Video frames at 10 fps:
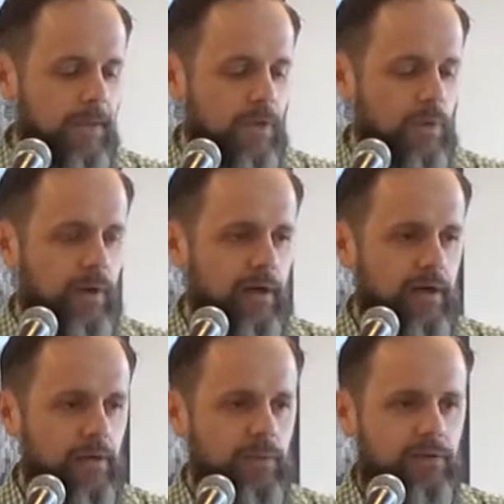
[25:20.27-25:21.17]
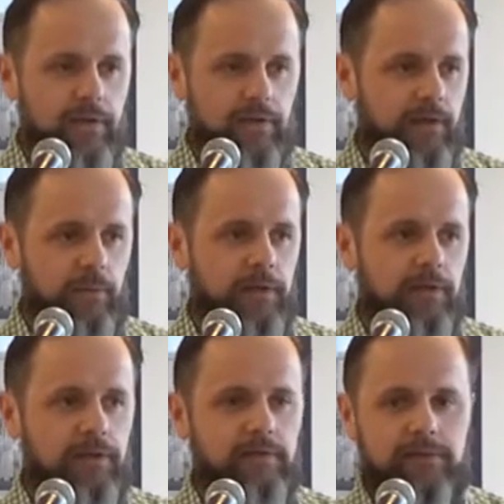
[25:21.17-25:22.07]
where we think that we
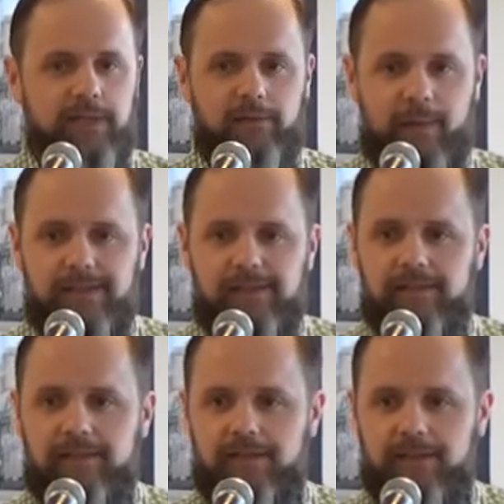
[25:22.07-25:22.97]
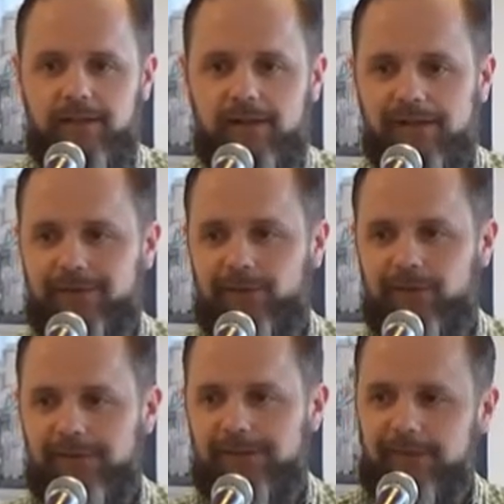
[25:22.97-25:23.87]
are kind of amazing and like, oh, I've got all
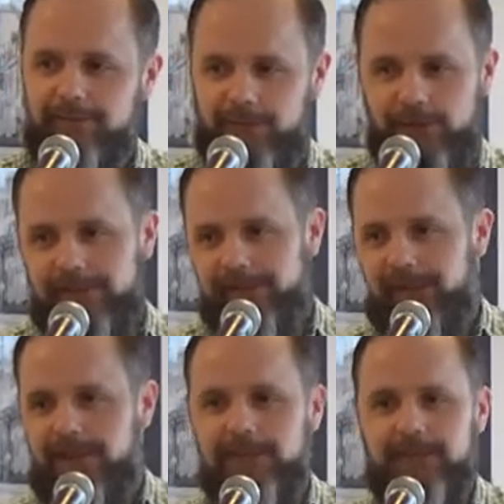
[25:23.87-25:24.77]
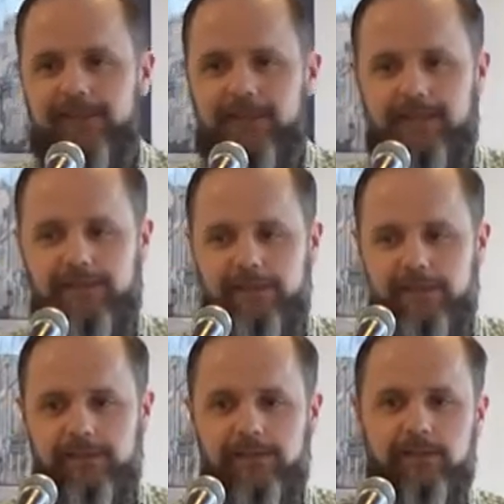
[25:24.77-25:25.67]
this kind of good skills and
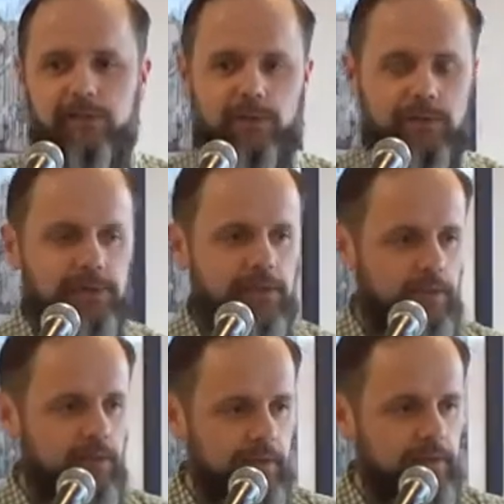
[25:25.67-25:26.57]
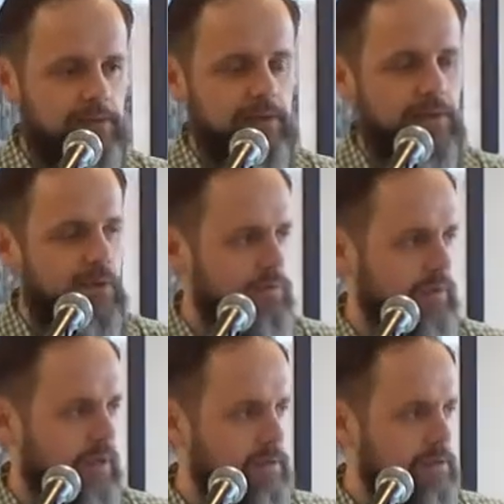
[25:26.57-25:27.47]
talents and all these kind of things, and then God
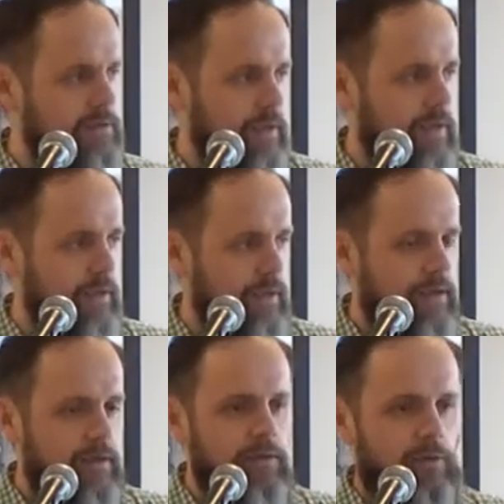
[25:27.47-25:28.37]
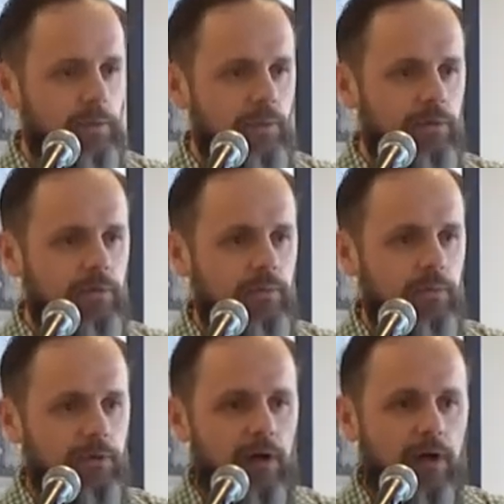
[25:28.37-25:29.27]
realizes that you know,
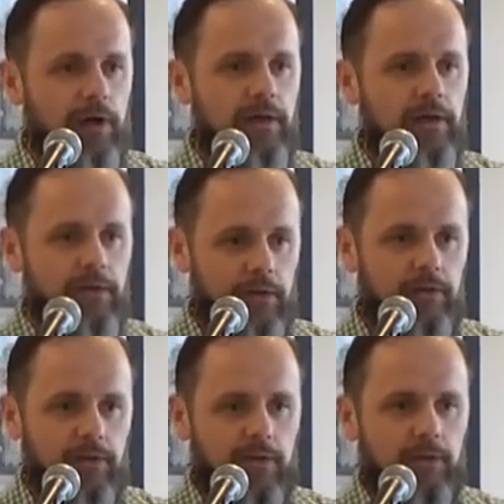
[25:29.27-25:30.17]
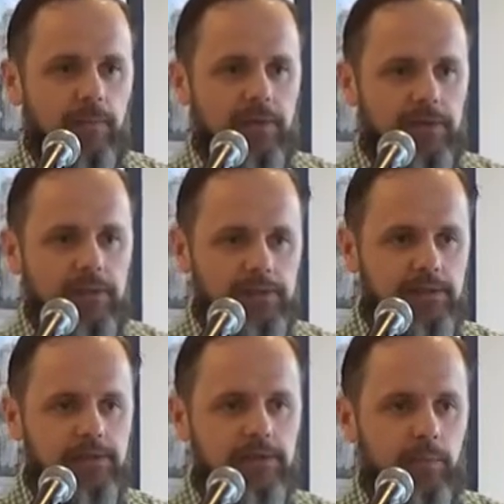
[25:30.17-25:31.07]
you are kind of nothing, you are but
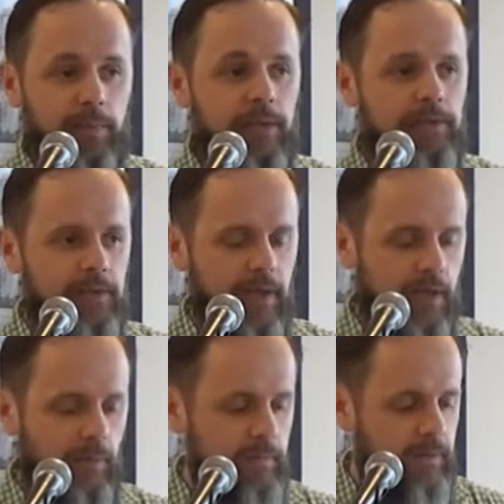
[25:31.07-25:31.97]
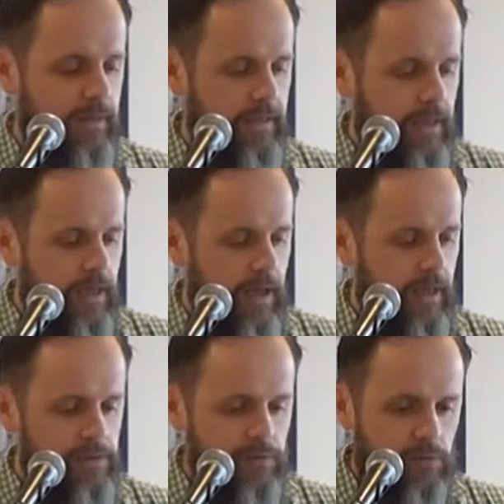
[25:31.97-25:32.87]
dust compared to him. Mm-hmm.
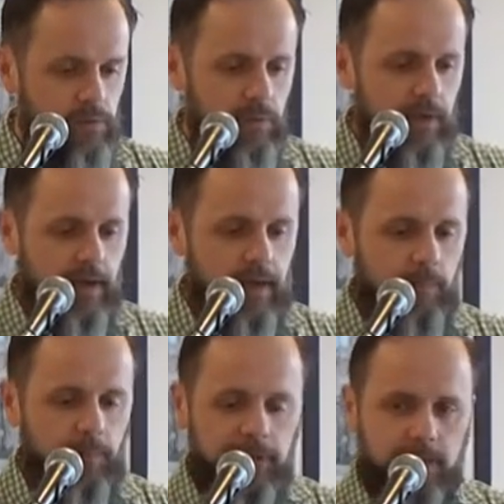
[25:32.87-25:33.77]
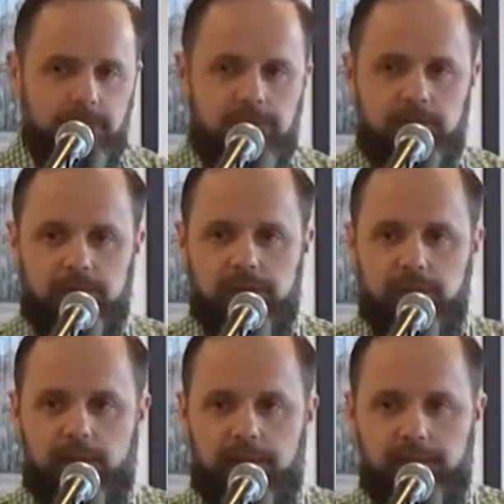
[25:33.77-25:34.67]
And so uh, being able to sort
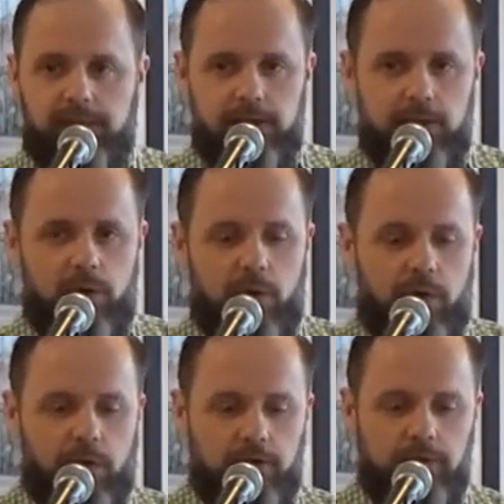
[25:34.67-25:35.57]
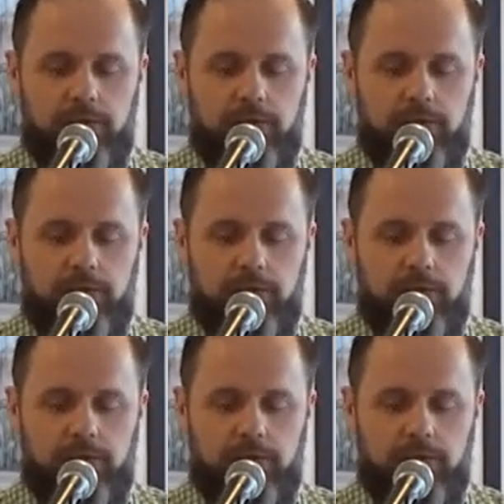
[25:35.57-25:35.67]
of meditate on